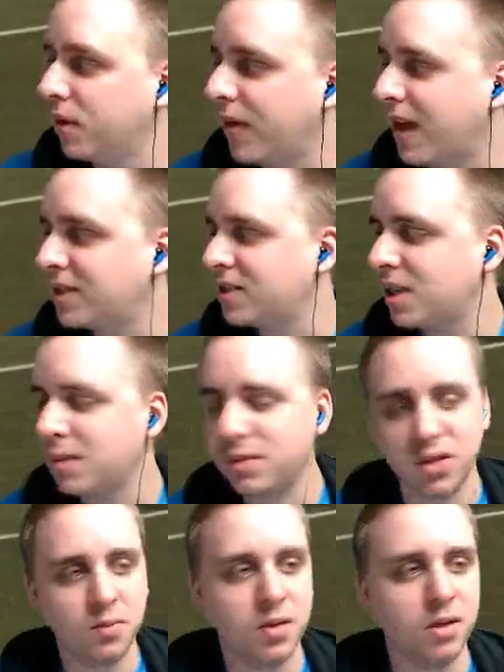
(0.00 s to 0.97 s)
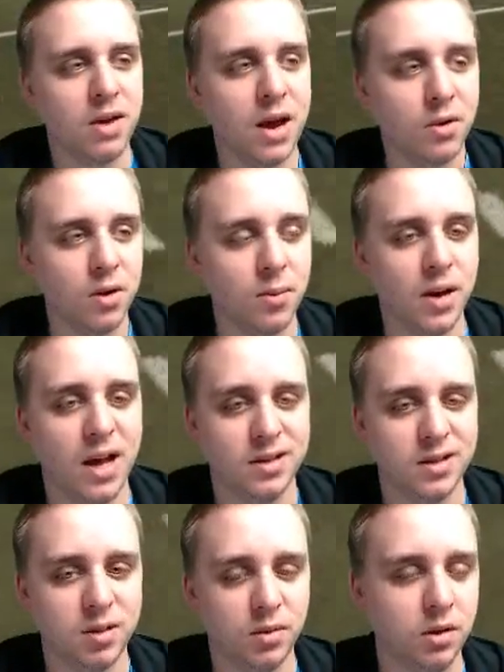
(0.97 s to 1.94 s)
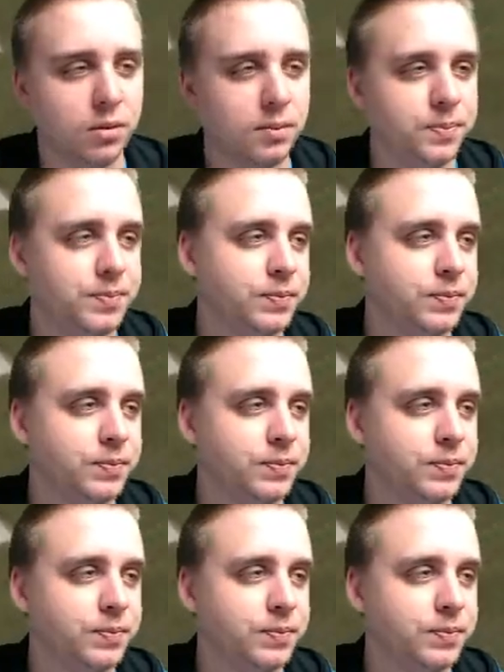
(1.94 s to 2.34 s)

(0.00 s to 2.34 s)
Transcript: But that seems to be rather impossible.